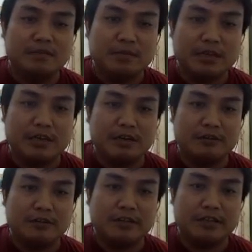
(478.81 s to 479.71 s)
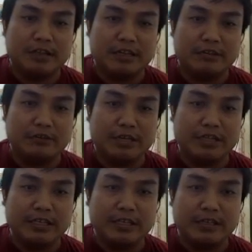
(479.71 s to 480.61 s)
because as you can
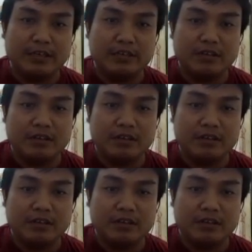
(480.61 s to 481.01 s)
see here,